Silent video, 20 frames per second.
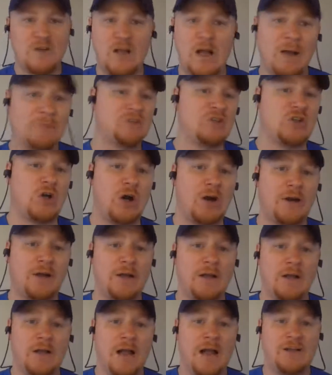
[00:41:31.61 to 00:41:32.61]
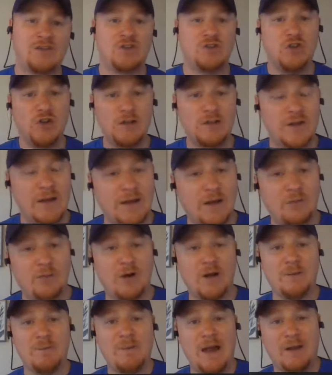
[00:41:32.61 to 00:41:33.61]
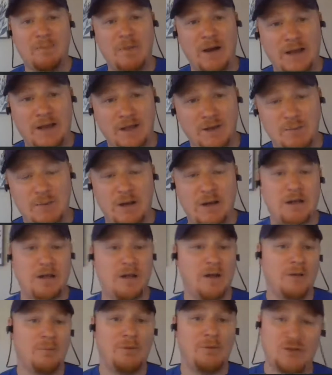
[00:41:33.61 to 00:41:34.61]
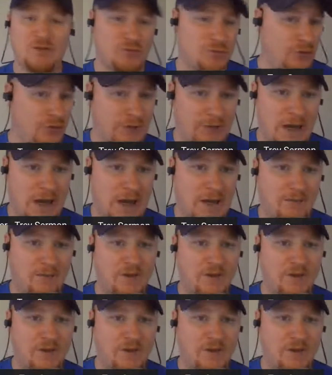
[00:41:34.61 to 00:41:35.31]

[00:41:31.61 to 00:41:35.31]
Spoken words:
has looked like a running back by committee, but it's really not.